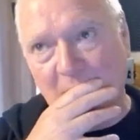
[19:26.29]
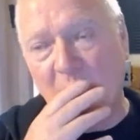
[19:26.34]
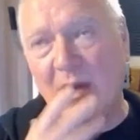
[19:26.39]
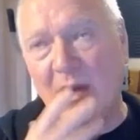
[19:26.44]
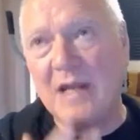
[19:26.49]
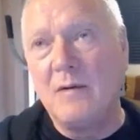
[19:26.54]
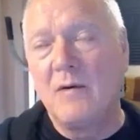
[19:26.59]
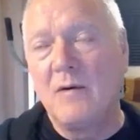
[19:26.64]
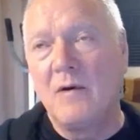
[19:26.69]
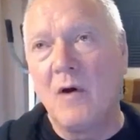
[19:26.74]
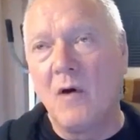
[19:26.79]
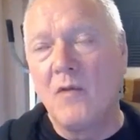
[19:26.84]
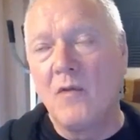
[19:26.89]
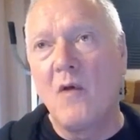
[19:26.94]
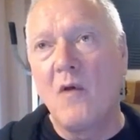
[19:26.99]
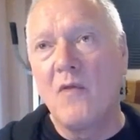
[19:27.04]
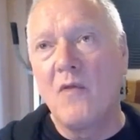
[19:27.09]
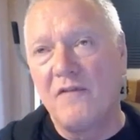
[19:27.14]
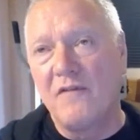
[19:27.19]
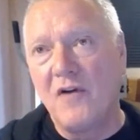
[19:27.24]
we
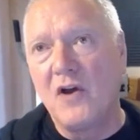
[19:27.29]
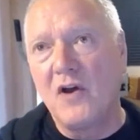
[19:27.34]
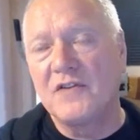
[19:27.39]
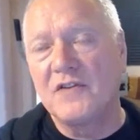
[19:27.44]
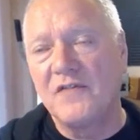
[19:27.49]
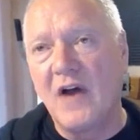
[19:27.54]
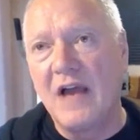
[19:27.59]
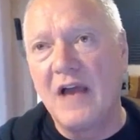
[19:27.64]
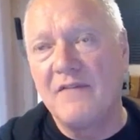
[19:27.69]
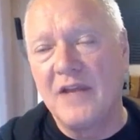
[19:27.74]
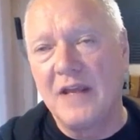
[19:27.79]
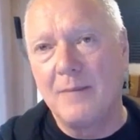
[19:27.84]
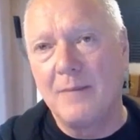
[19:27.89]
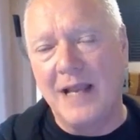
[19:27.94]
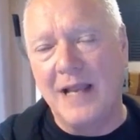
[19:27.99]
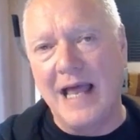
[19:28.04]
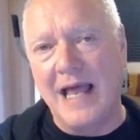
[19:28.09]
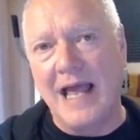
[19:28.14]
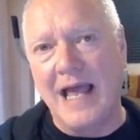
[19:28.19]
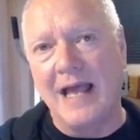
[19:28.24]
on the first 5-year
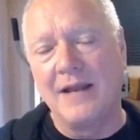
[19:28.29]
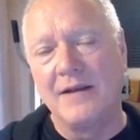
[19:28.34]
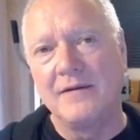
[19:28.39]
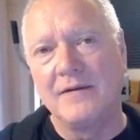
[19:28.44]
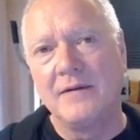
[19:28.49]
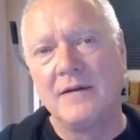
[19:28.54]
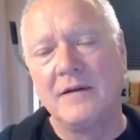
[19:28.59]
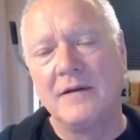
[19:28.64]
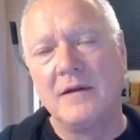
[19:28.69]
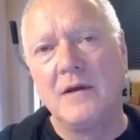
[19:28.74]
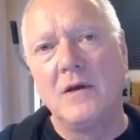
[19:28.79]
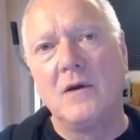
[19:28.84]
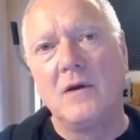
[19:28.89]
plan,